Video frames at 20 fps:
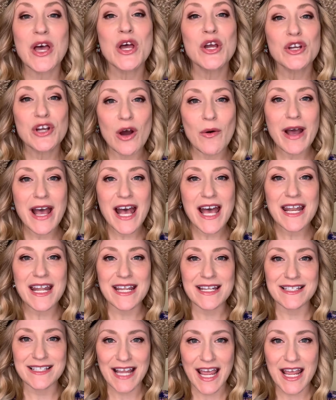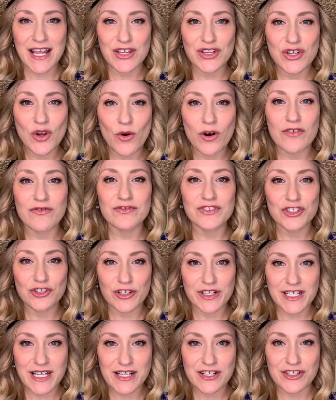Go ahead and take your
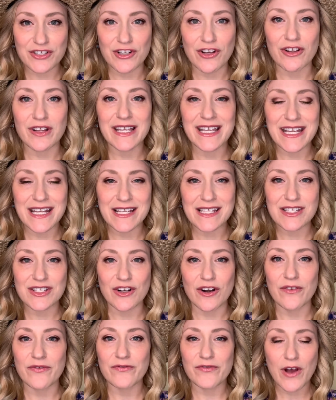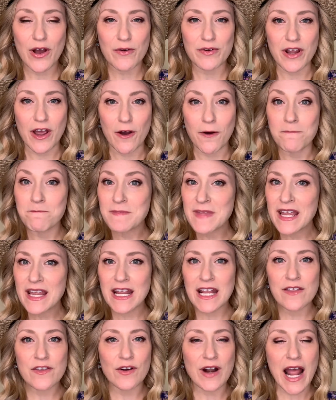traditional Easter photo,
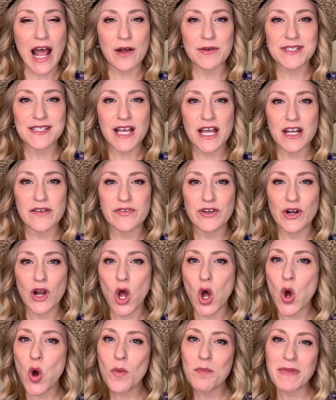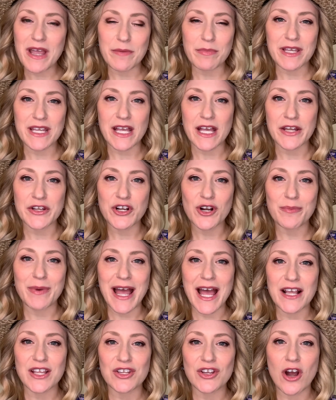either outside of your home, maybe in your
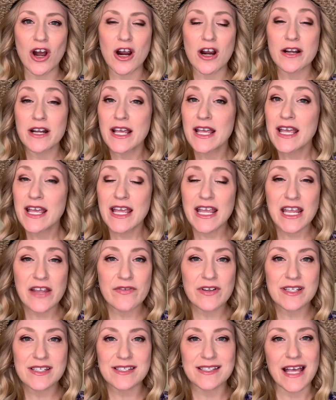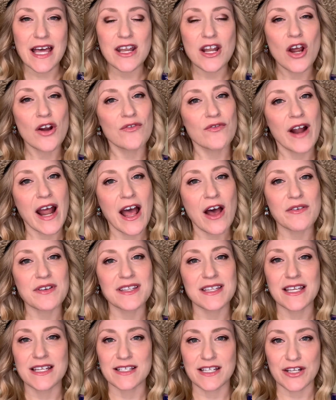backyard, even set
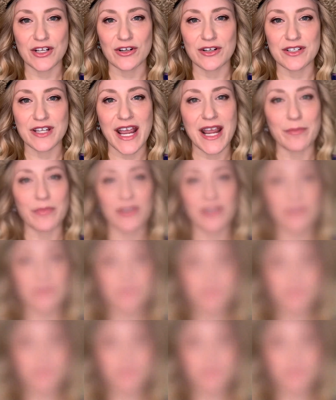around the dinner table.